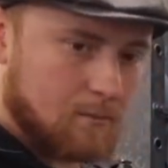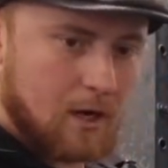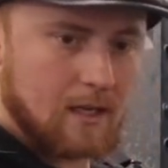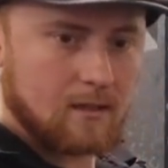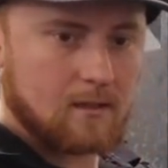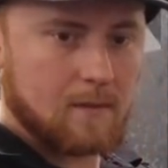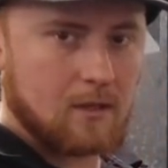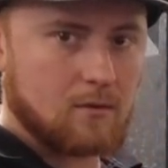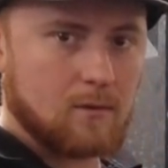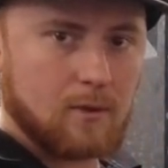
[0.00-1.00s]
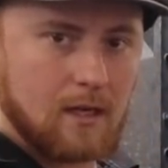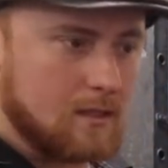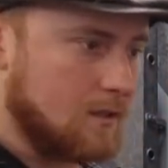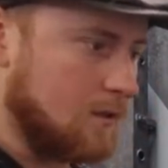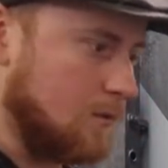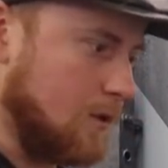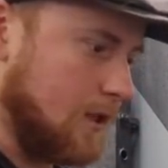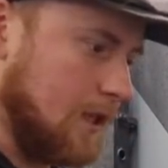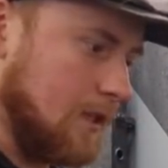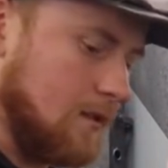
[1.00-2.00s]
brakes, make sure the brakes are still
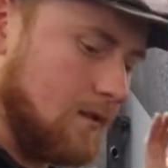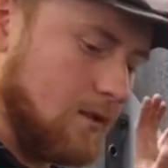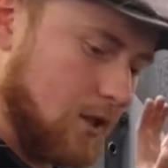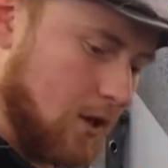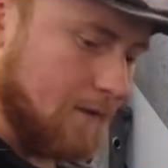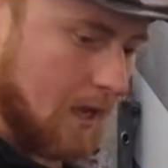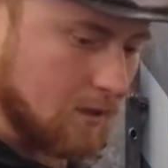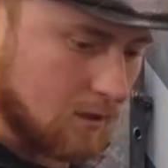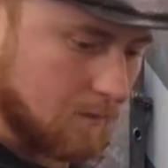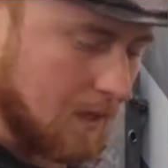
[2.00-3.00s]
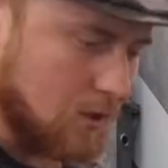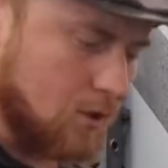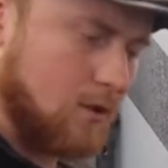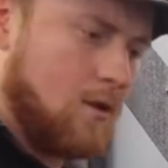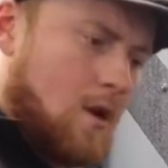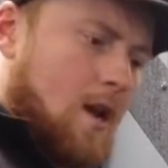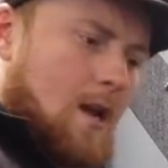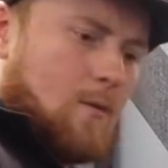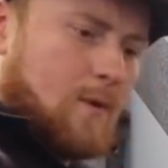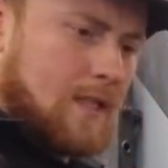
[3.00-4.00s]
working, check out the air suspension,
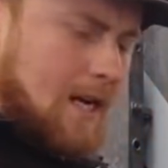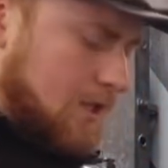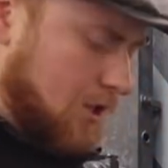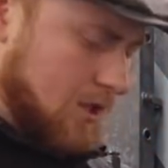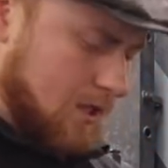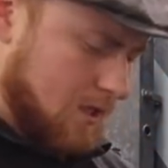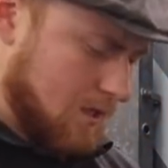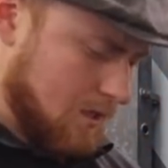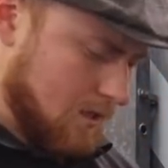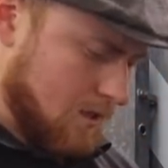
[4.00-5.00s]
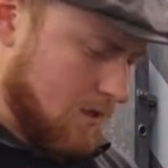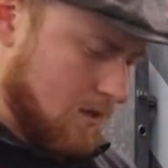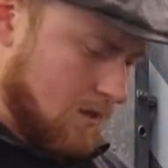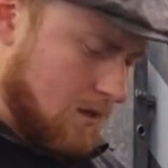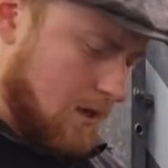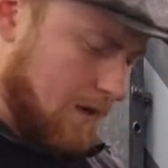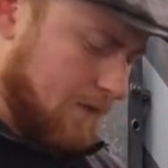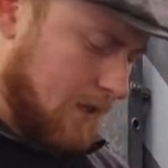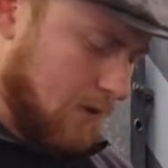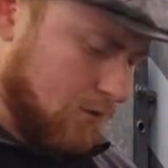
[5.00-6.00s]
which actually,
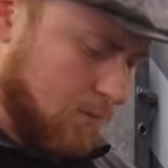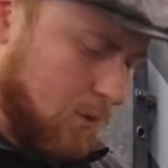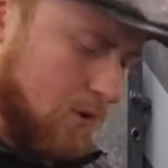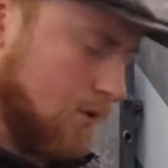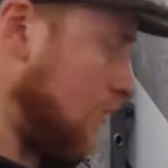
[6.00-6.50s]
having now just put the